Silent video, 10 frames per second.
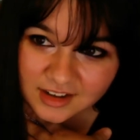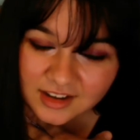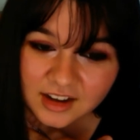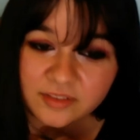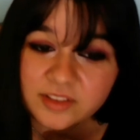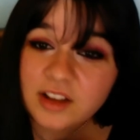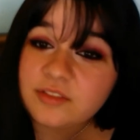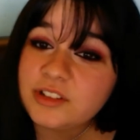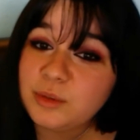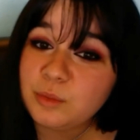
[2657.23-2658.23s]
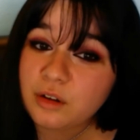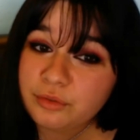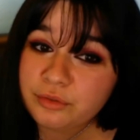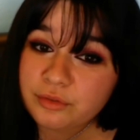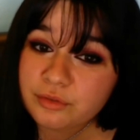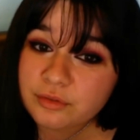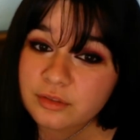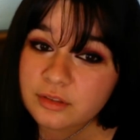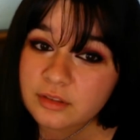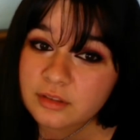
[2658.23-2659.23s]
of Lovely Wolf.
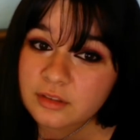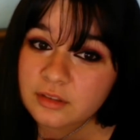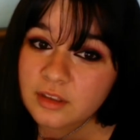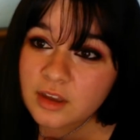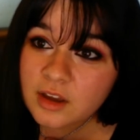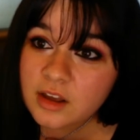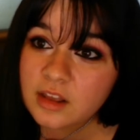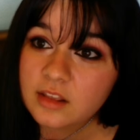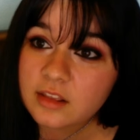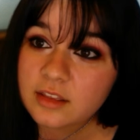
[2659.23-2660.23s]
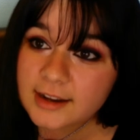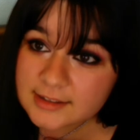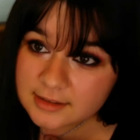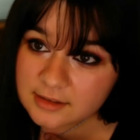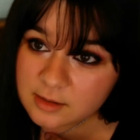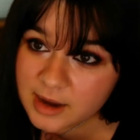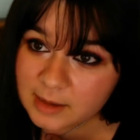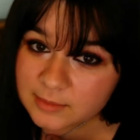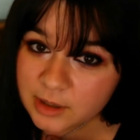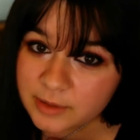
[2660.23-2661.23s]
That's a little
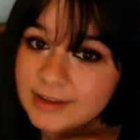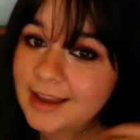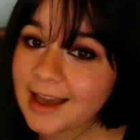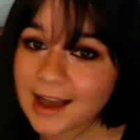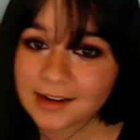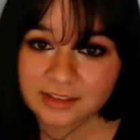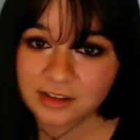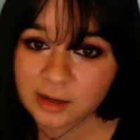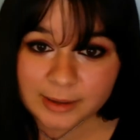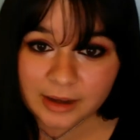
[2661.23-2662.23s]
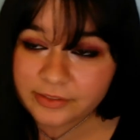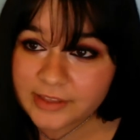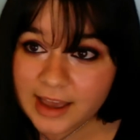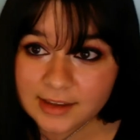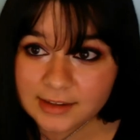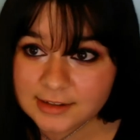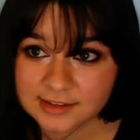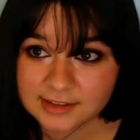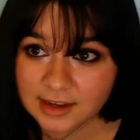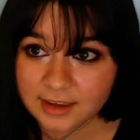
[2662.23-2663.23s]
mind-blowing. Hadn't thought about that in a
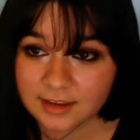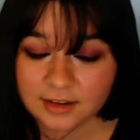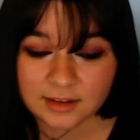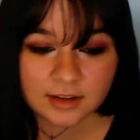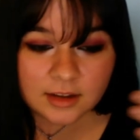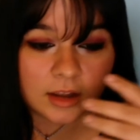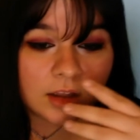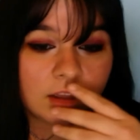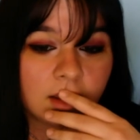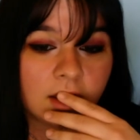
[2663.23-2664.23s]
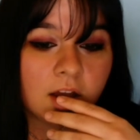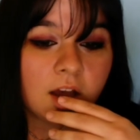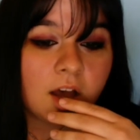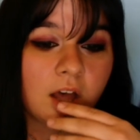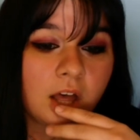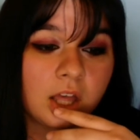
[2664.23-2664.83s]
second. Huh.